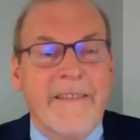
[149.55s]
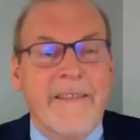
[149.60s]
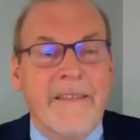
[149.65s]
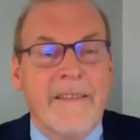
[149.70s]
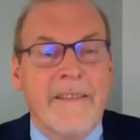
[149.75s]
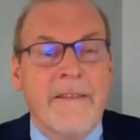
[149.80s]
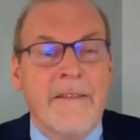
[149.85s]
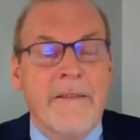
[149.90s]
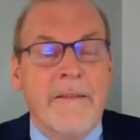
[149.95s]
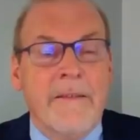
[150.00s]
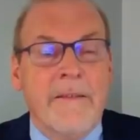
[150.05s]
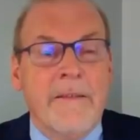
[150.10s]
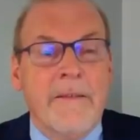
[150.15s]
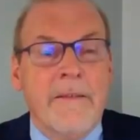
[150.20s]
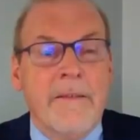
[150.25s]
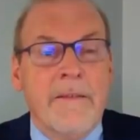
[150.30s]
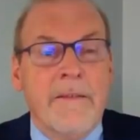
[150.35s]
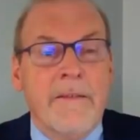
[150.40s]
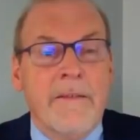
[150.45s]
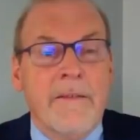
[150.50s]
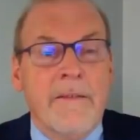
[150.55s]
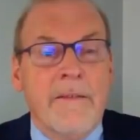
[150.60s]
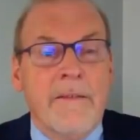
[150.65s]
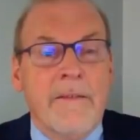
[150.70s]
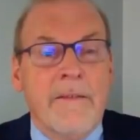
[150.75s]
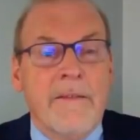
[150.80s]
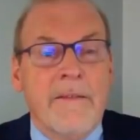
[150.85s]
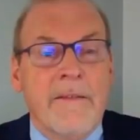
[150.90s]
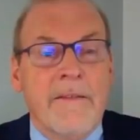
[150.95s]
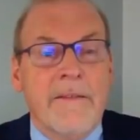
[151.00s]

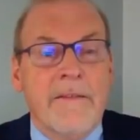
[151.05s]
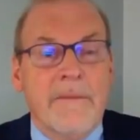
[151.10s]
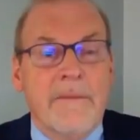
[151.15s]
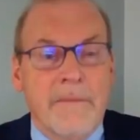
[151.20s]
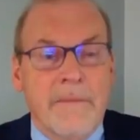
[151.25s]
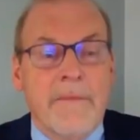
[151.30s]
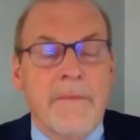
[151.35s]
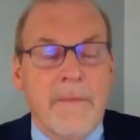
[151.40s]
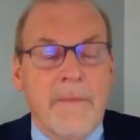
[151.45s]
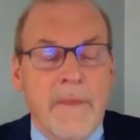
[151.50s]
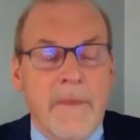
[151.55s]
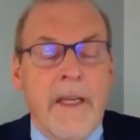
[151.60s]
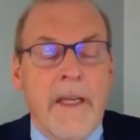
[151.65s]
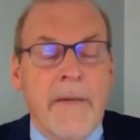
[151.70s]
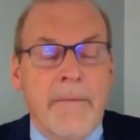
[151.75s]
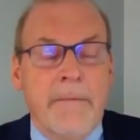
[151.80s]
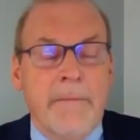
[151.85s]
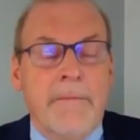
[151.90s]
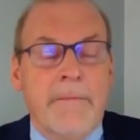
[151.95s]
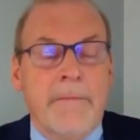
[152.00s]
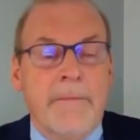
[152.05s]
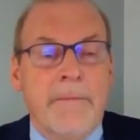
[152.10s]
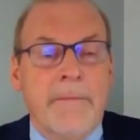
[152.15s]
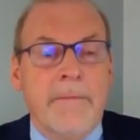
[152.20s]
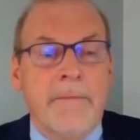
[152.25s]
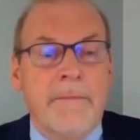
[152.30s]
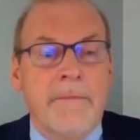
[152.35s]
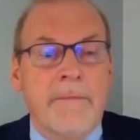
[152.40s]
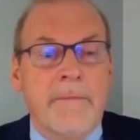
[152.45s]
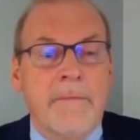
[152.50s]

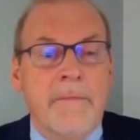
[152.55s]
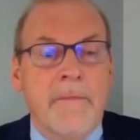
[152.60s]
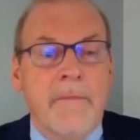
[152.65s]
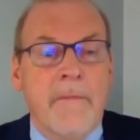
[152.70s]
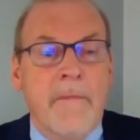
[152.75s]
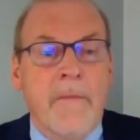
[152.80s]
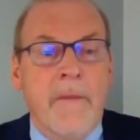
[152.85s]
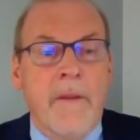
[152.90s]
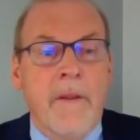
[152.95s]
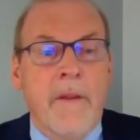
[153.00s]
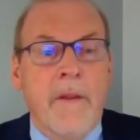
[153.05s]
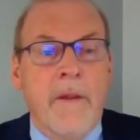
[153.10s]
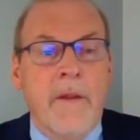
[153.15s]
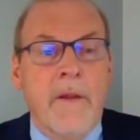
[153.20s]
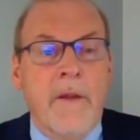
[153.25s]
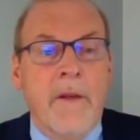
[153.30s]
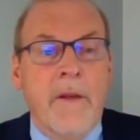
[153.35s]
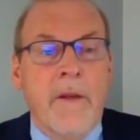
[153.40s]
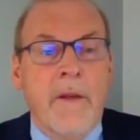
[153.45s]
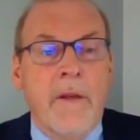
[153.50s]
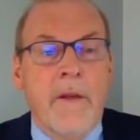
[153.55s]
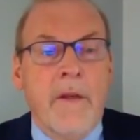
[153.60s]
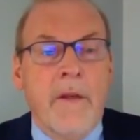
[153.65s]
(silent)